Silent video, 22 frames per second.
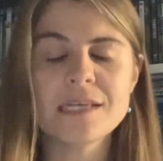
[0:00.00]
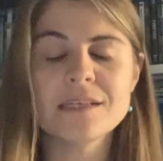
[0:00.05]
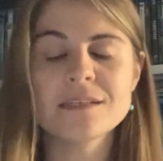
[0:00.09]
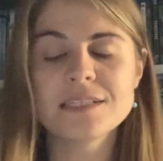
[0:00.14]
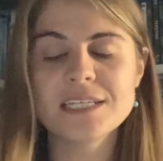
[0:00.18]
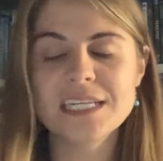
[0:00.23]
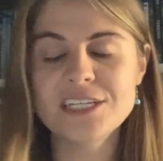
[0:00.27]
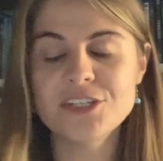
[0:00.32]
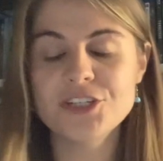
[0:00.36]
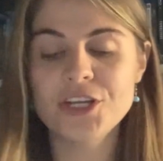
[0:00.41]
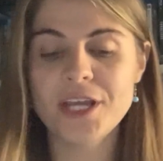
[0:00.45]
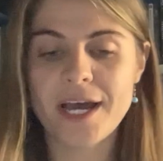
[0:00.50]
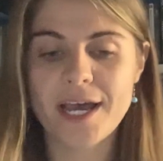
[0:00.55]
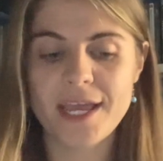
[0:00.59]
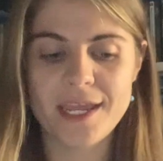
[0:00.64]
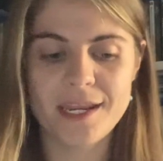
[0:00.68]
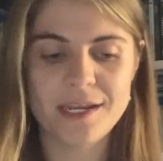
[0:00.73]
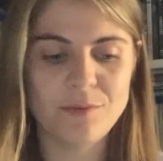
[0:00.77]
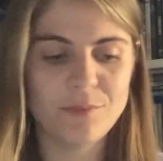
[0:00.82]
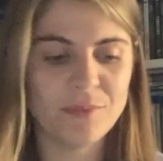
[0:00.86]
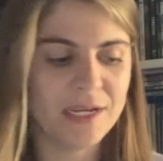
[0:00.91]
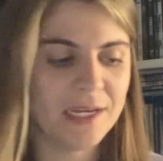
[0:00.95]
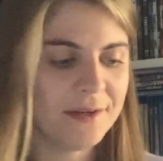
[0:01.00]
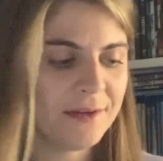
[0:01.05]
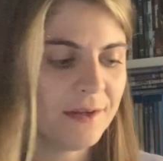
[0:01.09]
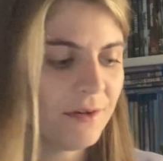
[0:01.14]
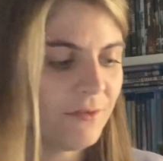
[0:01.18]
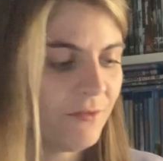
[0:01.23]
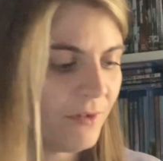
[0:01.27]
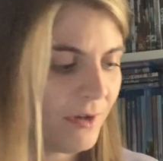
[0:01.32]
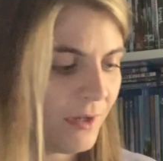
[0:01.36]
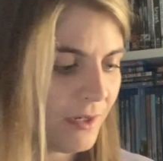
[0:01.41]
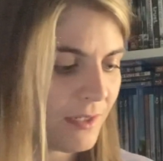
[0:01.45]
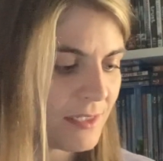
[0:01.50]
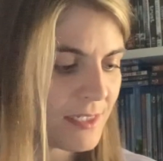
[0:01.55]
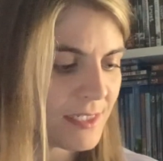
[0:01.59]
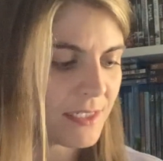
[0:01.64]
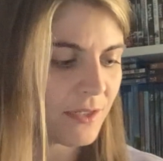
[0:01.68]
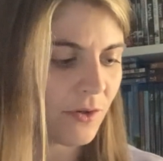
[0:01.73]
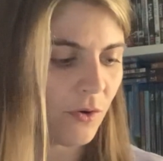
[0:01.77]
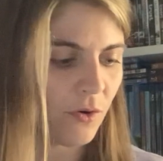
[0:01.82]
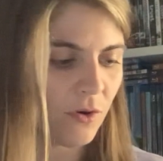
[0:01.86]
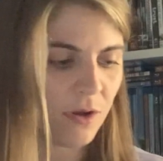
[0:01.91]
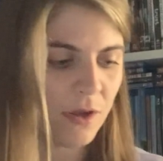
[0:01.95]
CGI animated one.
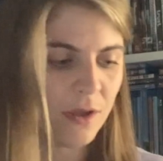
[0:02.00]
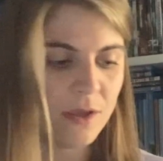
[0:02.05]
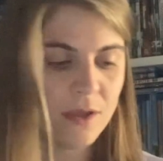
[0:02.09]
So